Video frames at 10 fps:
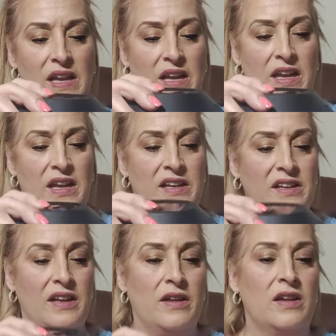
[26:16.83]

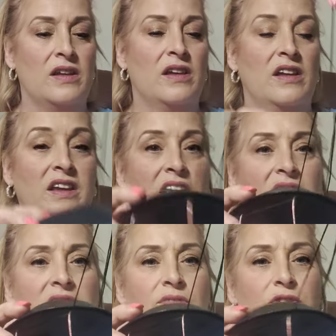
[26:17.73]
And
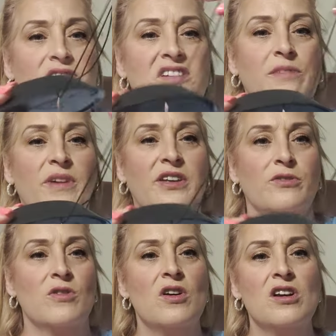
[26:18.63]
again, if you've seen my
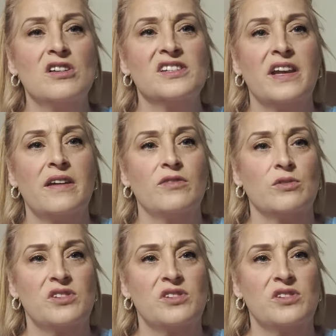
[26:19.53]
other hauls, I have